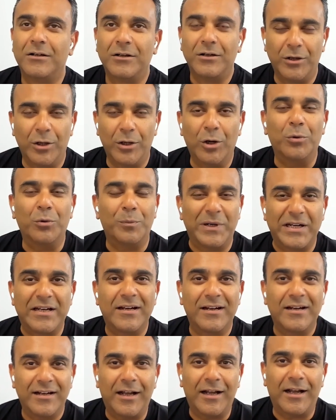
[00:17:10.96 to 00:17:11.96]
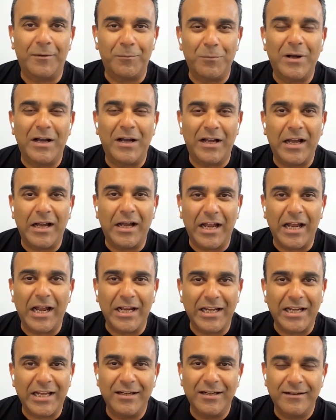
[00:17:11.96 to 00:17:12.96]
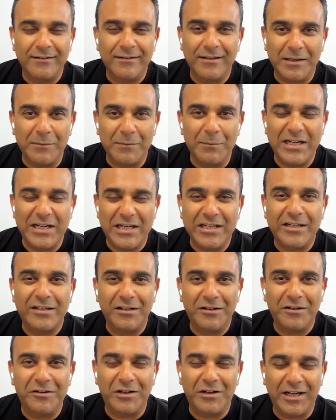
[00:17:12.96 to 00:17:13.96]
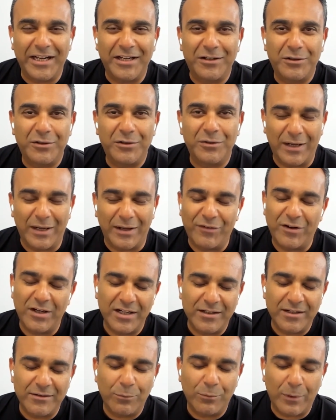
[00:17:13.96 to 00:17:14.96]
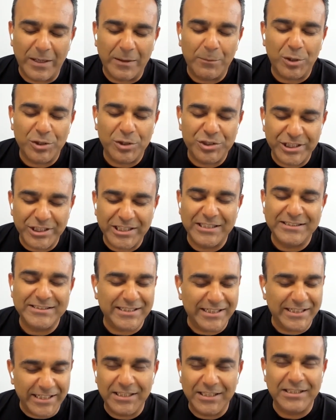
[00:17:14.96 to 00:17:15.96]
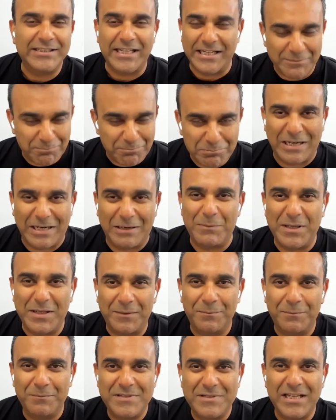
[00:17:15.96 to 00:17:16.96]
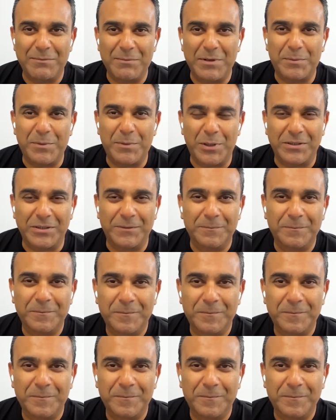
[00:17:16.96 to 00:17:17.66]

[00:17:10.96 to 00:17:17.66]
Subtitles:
No, but I can immediately relate to. I've heard one about chickens and eagles, and tell me about it.